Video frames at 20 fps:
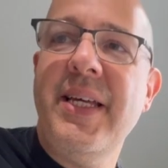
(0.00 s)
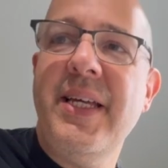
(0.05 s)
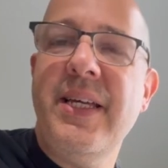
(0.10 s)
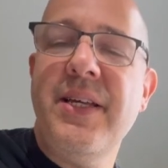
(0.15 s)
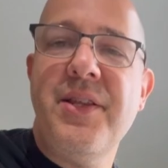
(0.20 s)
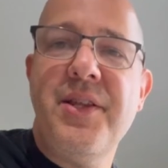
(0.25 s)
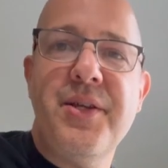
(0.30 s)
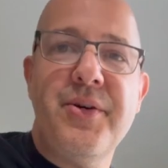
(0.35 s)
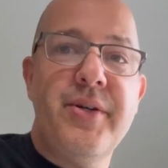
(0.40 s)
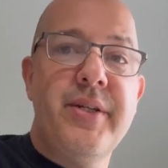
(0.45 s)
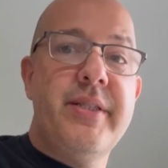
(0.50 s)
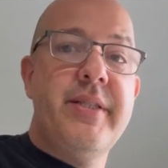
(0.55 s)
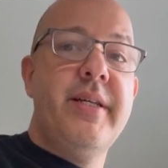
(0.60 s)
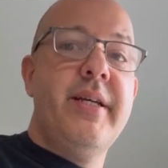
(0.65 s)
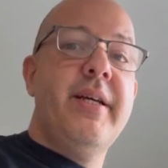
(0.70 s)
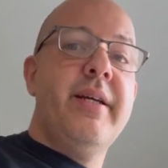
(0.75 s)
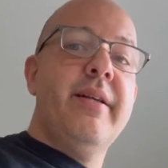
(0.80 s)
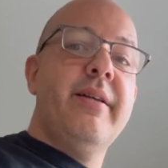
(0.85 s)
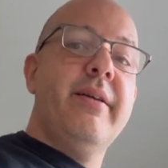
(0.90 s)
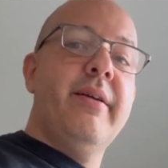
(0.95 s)

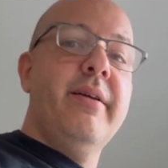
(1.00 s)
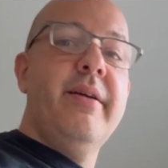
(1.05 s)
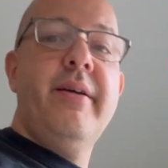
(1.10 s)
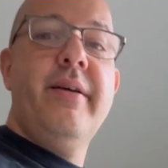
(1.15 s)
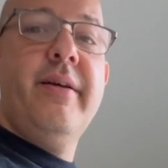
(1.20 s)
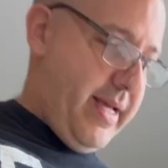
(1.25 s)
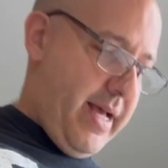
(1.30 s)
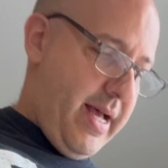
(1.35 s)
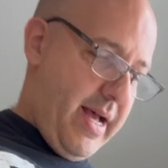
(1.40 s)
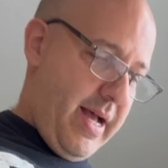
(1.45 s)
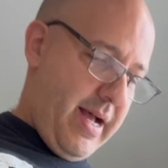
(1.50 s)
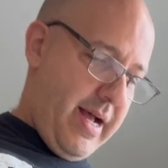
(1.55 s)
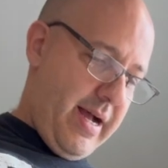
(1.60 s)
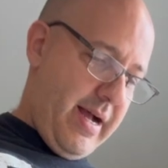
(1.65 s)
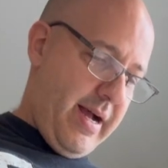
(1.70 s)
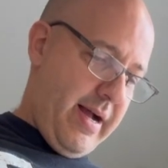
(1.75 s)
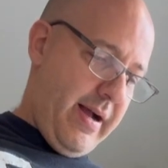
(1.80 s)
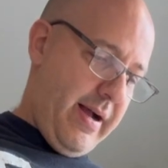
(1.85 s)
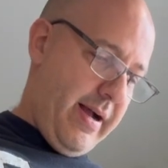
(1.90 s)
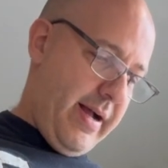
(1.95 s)
13.
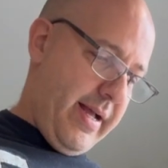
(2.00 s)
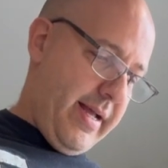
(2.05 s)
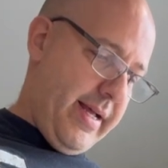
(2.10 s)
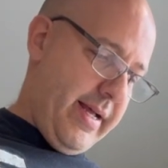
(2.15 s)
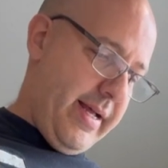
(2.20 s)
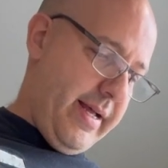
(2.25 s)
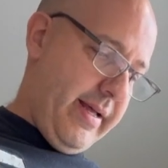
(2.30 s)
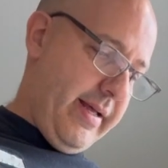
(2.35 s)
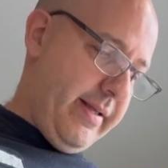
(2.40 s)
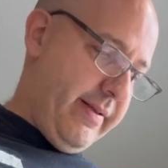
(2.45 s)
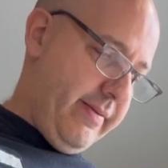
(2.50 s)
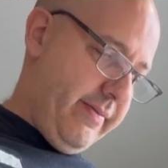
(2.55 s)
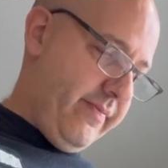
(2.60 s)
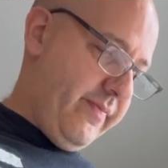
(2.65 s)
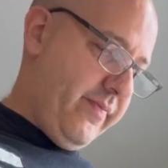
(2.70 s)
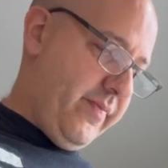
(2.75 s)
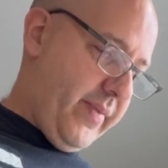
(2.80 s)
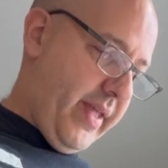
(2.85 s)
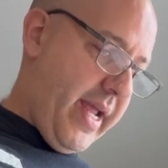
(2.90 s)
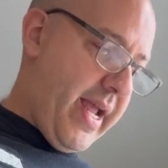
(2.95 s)

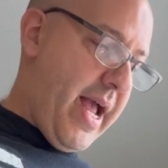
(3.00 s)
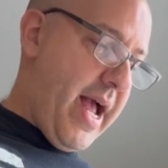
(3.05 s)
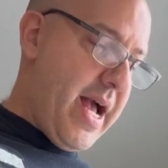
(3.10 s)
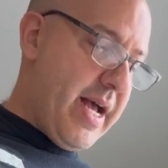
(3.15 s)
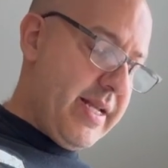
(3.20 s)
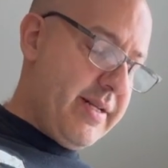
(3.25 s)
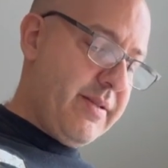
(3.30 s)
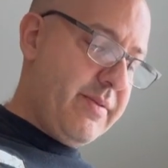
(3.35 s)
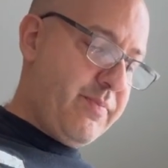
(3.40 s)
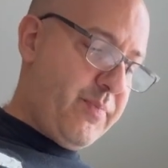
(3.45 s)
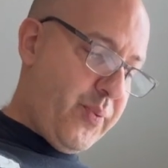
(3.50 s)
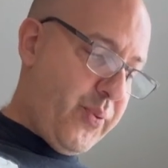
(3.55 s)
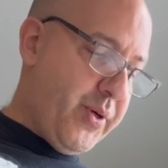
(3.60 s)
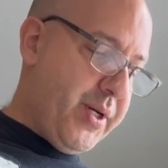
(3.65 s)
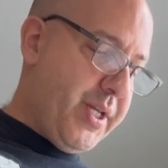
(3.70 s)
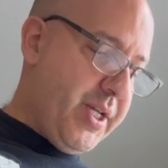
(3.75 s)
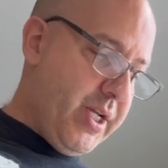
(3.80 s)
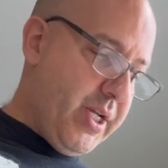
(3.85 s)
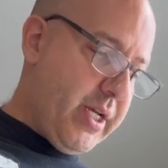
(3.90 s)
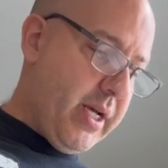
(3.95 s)
And they had a
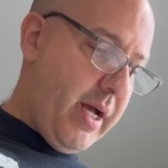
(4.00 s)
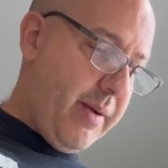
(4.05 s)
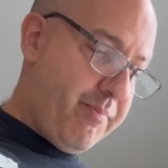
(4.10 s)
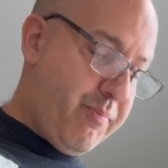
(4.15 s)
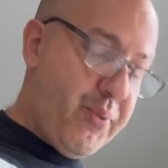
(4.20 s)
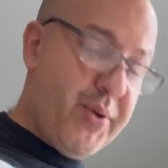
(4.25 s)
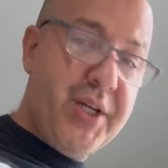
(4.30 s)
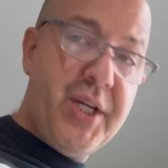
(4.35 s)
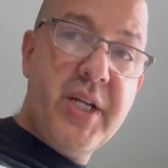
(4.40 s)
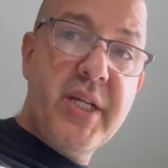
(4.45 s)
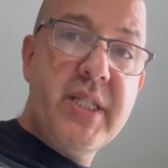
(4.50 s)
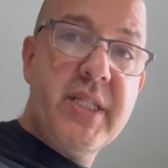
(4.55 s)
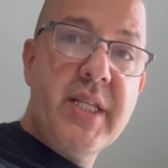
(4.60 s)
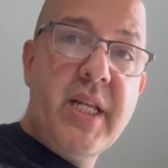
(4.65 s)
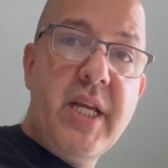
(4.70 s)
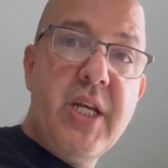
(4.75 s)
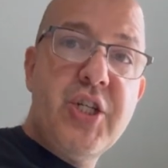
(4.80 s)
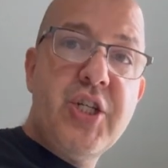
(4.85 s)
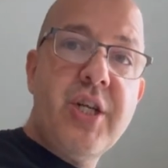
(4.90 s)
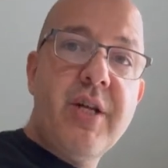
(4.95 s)
pretty good
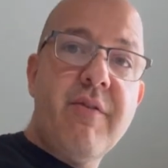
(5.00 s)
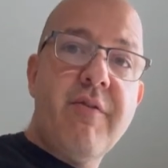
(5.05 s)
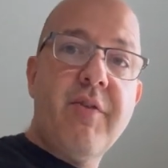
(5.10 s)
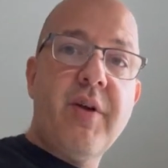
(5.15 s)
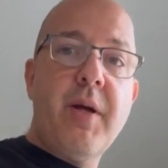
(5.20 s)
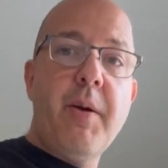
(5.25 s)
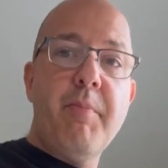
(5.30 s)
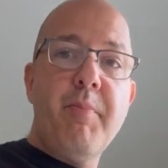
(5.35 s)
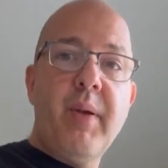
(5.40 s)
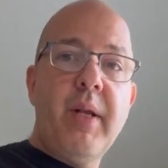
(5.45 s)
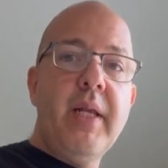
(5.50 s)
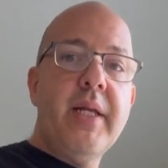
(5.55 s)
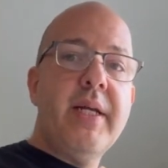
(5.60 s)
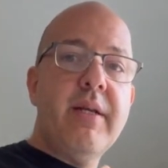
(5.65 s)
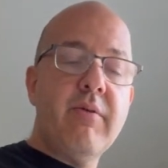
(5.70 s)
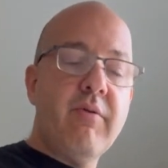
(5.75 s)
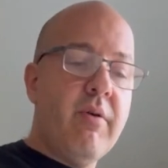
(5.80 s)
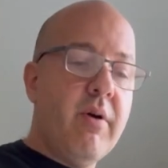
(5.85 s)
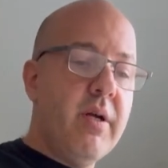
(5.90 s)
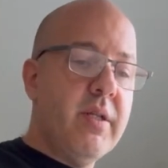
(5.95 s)
selection of
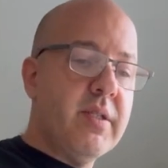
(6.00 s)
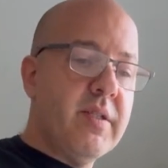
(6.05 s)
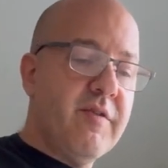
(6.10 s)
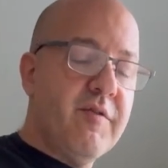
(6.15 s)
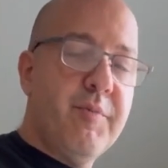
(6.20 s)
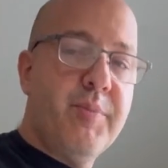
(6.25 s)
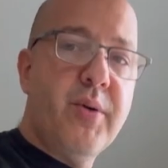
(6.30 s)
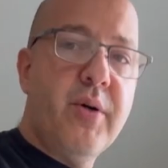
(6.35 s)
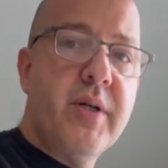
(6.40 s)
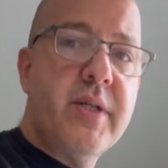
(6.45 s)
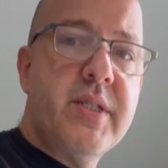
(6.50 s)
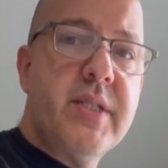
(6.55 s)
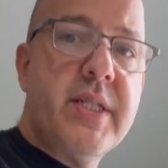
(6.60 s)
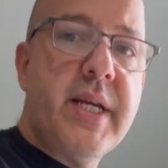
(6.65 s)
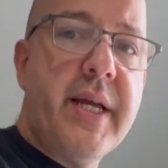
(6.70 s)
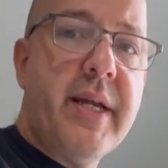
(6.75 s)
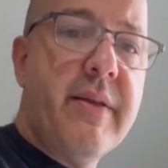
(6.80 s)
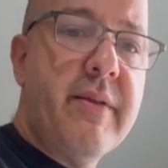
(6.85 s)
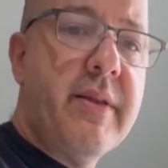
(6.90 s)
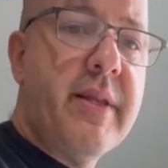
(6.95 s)
complete runs of books
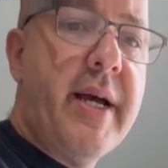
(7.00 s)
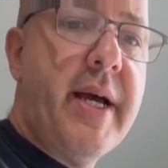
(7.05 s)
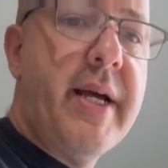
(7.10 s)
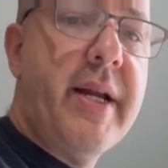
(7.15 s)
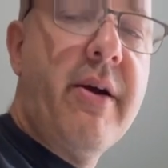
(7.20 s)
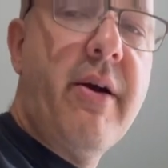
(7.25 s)
that